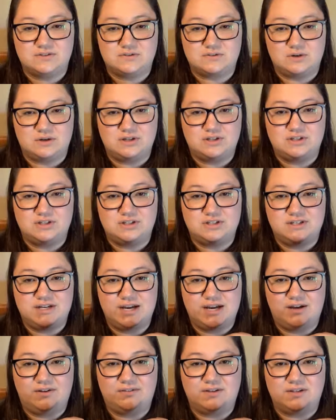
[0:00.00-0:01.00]
scrunched
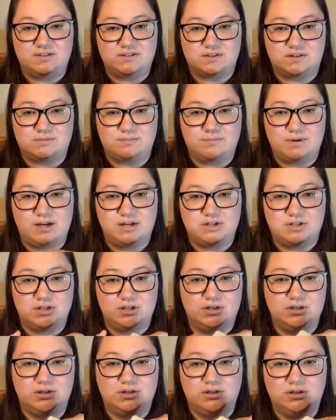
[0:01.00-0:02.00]
down, these are much,
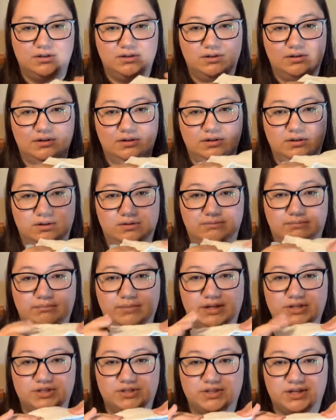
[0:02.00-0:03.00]

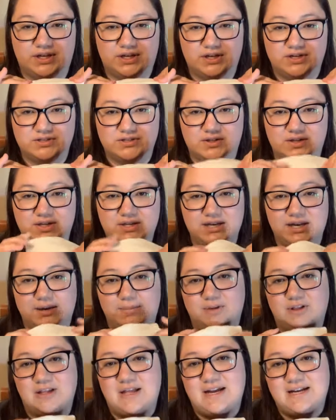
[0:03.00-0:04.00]
much thicker. So they take
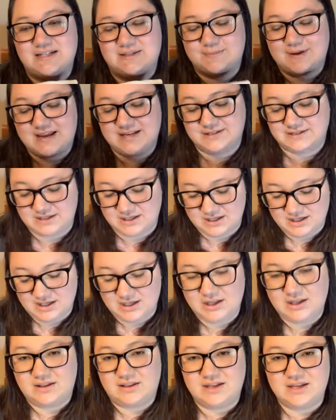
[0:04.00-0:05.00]
up a lot of space.
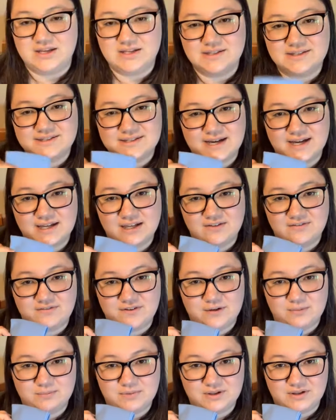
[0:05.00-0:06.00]
These I can
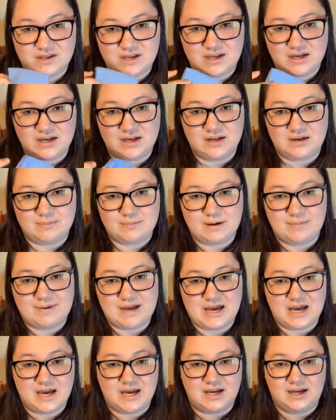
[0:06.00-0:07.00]
fit a million in my
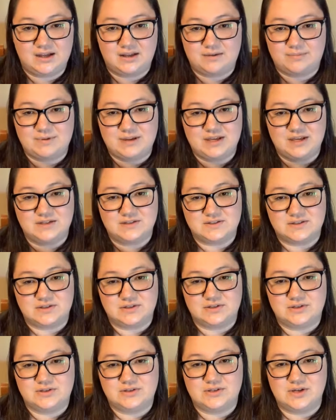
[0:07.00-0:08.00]
bag because
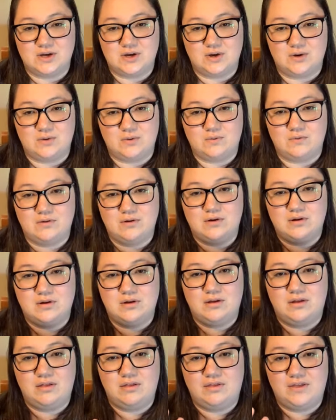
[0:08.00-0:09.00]
they're so
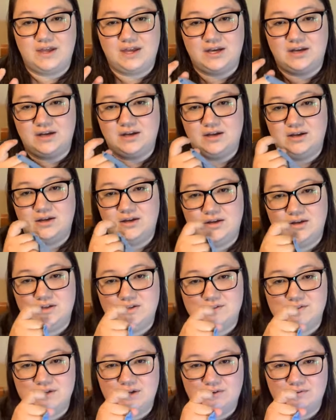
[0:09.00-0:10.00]
thin.
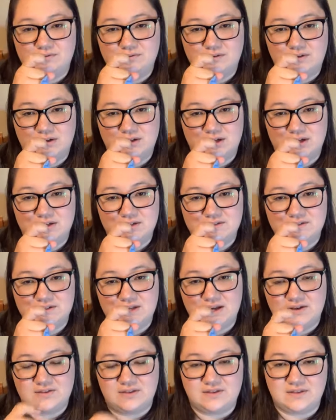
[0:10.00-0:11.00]
So you kind of
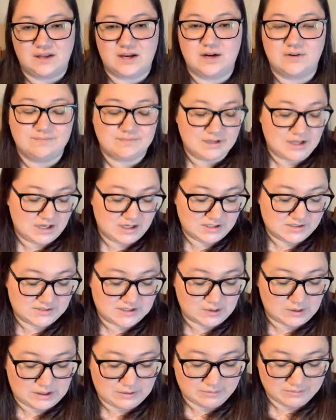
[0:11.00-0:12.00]
see how thin they are.
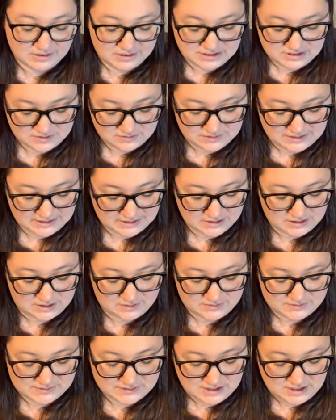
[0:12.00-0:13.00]
So I really do like
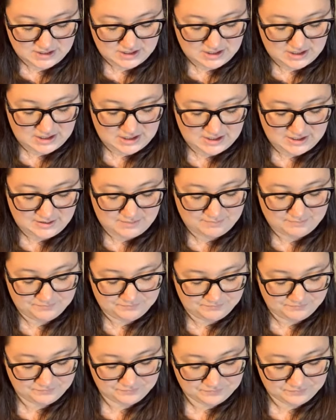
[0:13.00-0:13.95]
those. Um,